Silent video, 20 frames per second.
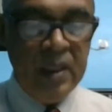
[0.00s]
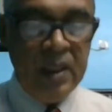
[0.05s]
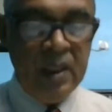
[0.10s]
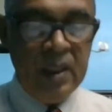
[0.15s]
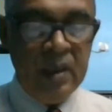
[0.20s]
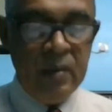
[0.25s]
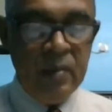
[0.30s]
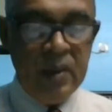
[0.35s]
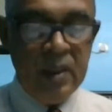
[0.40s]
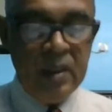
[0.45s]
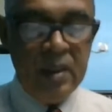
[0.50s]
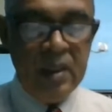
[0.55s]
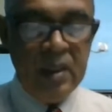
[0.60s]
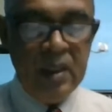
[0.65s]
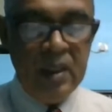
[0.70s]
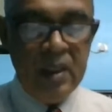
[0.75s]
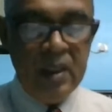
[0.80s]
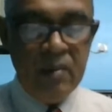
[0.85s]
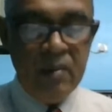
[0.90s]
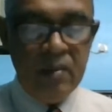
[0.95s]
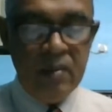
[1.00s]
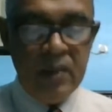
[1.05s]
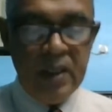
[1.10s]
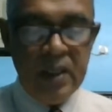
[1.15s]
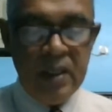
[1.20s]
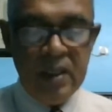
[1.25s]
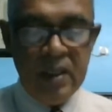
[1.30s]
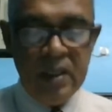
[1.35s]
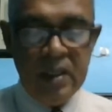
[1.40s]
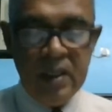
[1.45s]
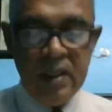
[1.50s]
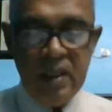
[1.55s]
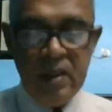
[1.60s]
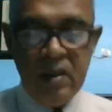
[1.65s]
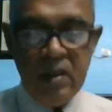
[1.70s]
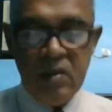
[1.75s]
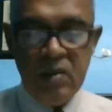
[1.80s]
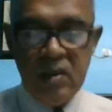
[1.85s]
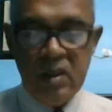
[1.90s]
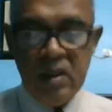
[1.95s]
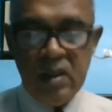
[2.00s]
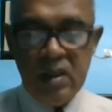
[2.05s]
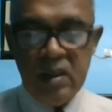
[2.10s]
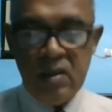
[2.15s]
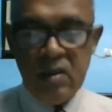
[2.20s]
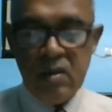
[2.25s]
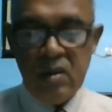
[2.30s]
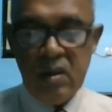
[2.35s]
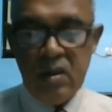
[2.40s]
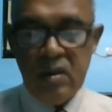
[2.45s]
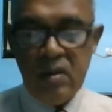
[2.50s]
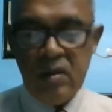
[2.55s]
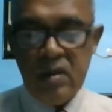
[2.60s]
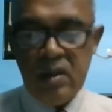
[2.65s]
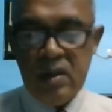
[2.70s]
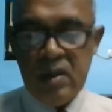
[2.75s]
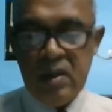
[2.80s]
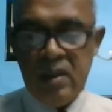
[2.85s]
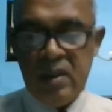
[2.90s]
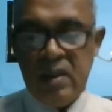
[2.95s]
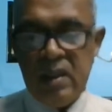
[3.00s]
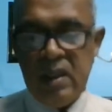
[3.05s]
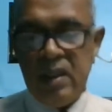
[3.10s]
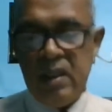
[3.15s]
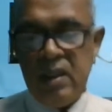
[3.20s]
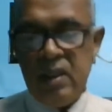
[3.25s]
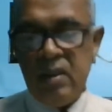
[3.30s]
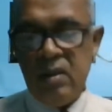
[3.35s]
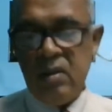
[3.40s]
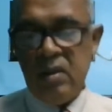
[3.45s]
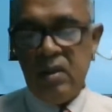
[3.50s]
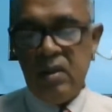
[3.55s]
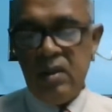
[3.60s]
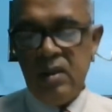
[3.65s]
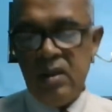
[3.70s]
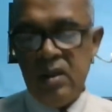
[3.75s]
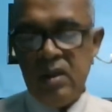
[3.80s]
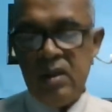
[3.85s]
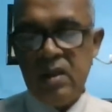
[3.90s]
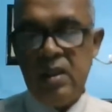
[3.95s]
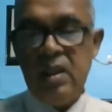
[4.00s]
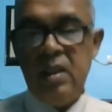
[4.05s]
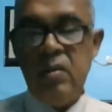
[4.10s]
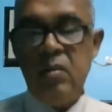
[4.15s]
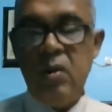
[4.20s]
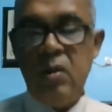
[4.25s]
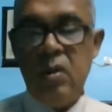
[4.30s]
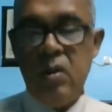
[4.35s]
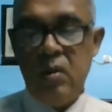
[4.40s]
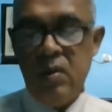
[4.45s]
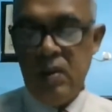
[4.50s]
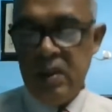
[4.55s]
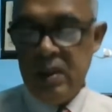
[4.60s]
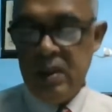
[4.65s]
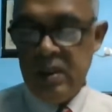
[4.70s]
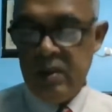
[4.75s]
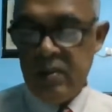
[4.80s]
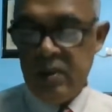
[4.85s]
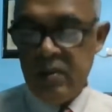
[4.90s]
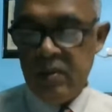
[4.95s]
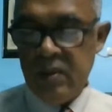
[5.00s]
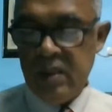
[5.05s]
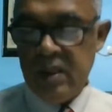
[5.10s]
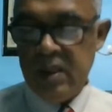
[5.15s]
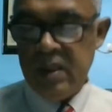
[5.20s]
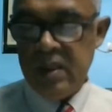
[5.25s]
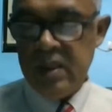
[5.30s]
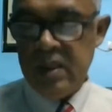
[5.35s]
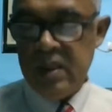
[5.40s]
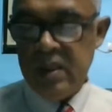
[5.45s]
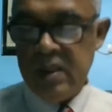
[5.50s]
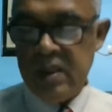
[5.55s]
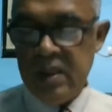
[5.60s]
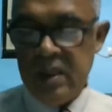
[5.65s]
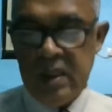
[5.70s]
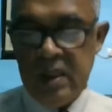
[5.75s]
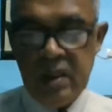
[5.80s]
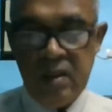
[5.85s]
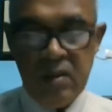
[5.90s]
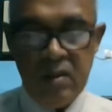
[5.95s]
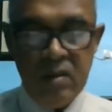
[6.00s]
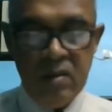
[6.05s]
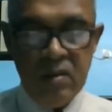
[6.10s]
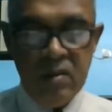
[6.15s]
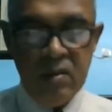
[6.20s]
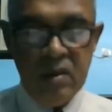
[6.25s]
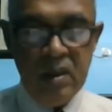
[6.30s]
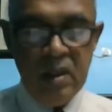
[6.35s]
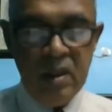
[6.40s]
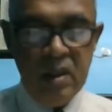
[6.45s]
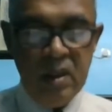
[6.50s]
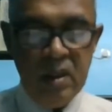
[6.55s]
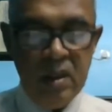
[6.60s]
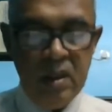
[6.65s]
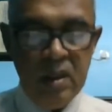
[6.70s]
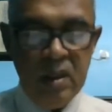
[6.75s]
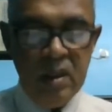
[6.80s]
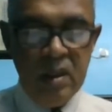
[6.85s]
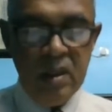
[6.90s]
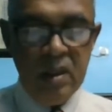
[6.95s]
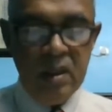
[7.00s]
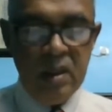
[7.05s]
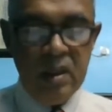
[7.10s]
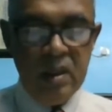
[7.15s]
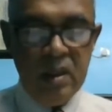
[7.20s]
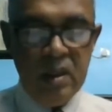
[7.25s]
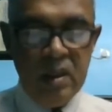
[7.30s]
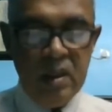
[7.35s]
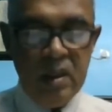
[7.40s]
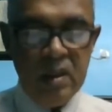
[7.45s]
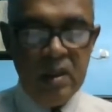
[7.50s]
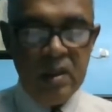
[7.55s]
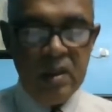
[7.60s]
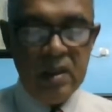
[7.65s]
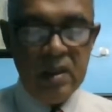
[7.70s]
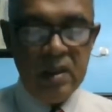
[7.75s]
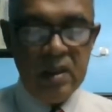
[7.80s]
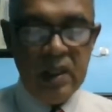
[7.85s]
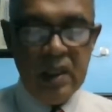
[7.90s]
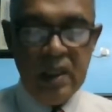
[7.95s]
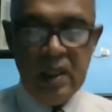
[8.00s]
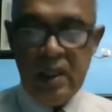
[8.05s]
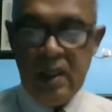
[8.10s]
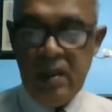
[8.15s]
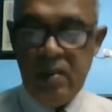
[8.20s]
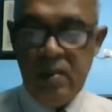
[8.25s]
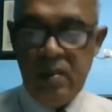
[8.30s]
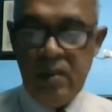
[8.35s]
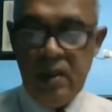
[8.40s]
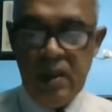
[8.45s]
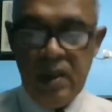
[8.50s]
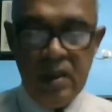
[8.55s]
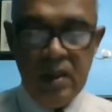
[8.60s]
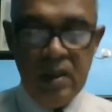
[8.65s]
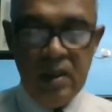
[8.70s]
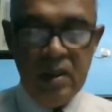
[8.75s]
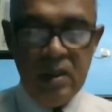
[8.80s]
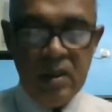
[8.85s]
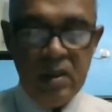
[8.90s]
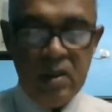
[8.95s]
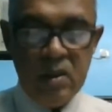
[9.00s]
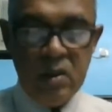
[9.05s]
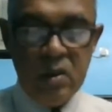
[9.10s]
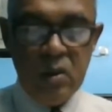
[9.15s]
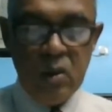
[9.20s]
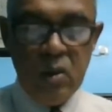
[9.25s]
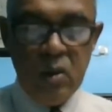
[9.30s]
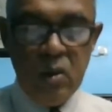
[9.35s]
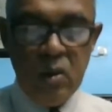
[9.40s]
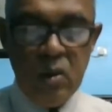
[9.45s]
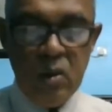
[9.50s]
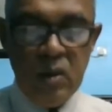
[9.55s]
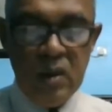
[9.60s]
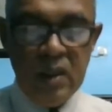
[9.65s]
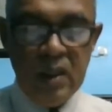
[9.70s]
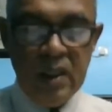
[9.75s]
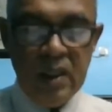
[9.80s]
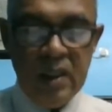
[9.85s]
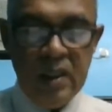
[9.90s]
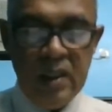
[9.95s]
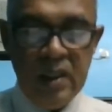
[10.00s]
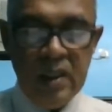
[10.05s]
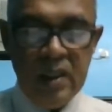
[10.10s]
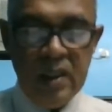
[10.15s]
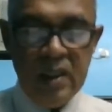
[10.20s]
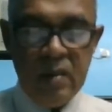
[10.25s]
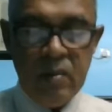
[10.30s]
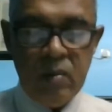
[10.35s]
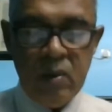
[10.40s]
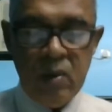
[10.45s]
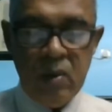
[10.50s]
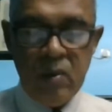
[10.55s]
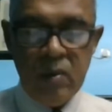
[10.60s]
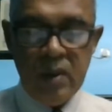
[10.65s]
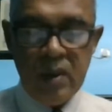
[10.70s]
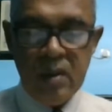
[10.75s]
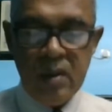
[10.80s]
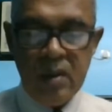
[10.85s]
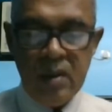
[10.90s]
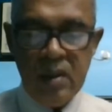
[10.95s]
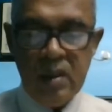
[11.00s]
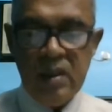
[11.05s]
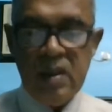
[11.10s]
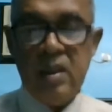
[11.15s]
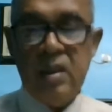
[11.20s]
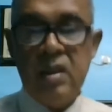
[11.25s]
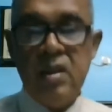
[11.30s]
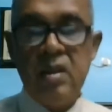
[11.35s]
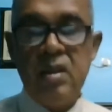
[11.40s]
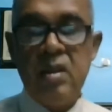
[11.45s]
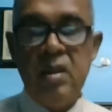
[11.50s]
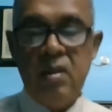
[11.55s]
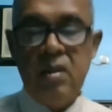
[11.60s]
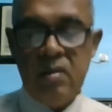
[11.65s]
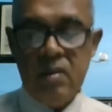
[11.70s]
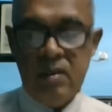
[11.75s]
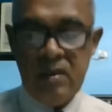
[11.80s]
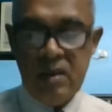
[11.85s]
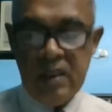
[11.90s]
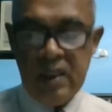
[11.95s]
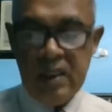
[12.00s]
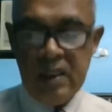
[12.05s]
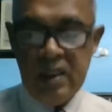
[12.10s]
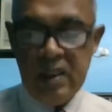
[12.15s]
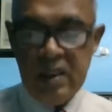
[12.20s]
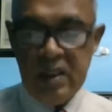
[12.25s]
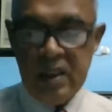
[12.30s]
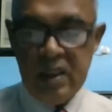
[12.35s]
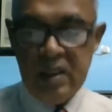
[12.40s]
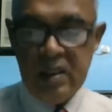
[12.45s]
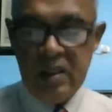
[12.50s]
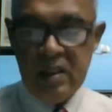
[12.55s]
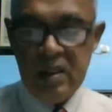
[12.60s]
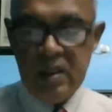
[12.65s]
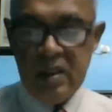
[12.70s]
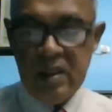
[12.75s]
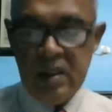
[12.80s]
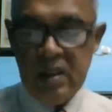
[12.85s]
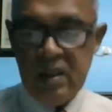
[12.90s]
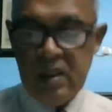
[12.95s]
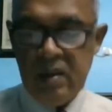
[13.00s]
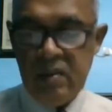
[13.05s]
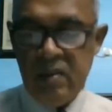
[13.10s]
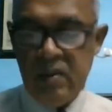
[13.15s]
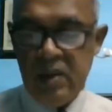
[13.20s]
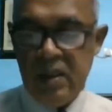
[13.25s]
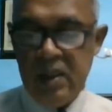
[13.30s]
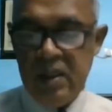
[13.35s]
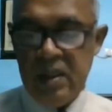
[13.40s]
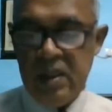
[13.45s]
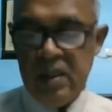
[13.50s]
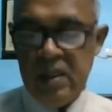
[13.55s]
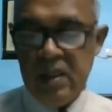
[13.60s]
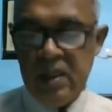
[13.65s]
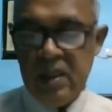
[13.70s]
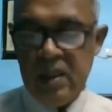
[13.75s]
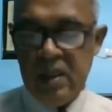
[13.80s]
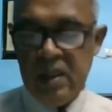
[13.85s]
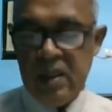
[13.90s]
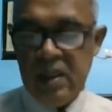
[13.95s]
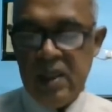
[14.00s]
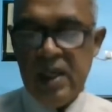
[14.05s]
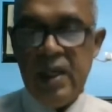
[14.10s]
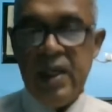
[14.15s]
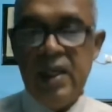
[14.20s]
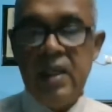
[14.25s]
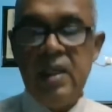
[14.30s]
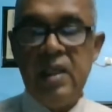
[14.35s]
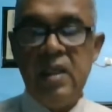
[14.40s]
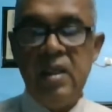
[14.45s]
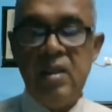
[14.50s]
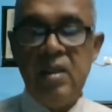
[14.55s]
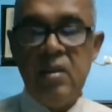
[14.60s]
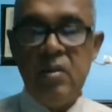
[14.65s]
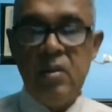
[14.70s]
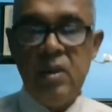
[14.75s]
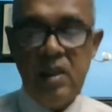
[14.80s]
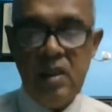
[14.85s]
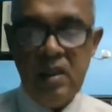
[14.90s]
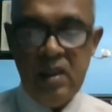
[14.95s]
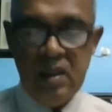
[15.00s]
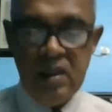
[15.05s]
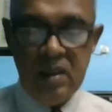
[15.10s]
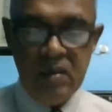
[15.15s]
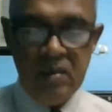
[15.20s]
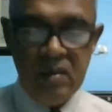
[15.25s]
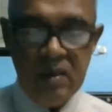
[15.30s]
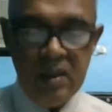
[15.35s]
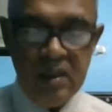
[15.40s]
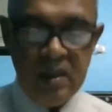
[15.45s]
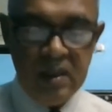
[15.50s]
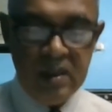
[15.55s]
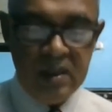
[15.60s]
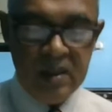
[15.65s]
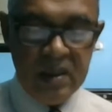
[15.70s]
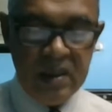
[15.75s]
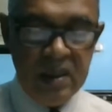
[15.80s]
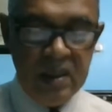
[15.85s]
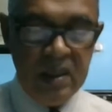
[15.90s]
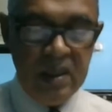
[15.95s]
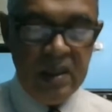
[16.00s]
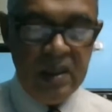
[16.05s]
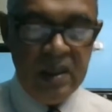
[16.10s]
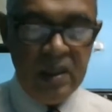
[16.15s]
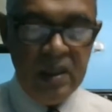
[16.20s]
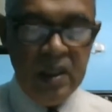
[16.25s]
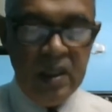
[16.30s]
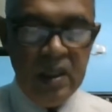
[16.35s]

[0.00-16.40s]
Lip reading: Number 3, parenteral nutrition solutions and the solutions involved in the preparations thereof shall be stored under proper conditions of sanitation, temperature, light, and humidity. We understand it.